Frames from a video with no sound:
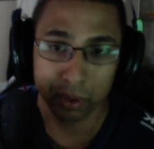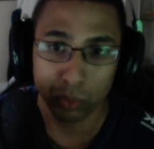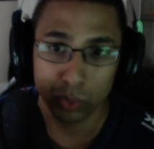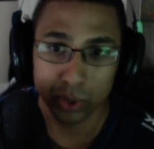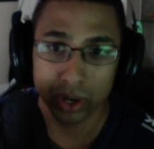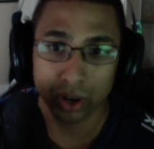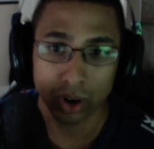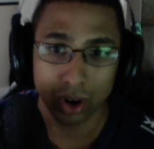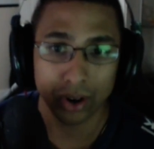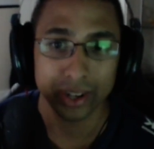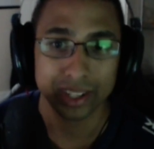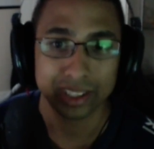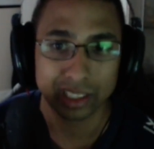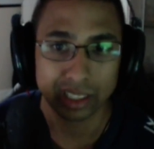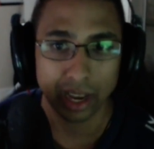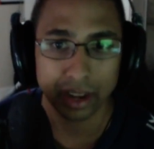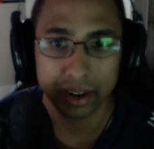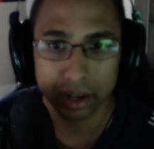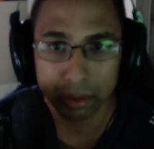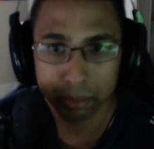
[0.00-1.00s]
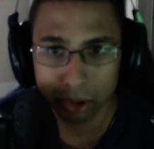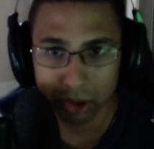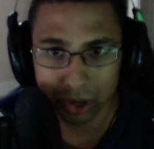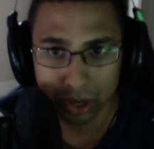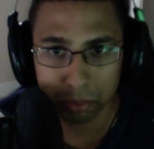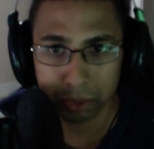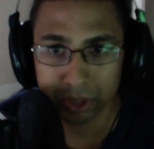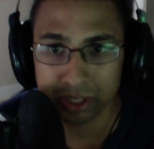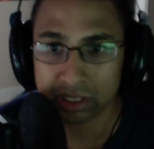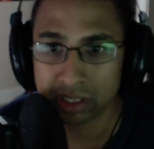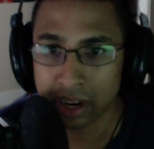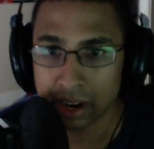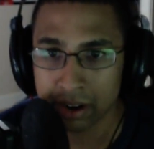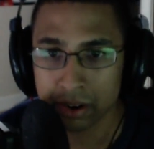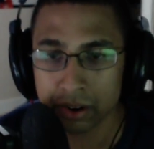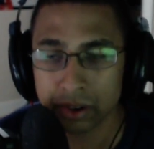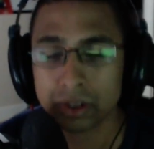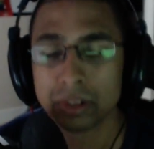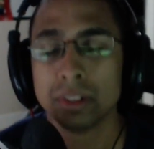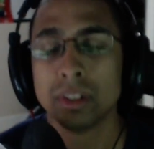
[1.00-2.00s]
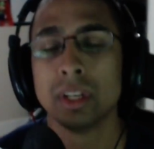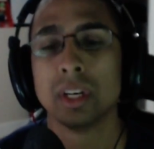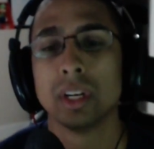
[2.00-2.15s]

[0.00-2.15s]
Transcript: We were all excited about it, but Terran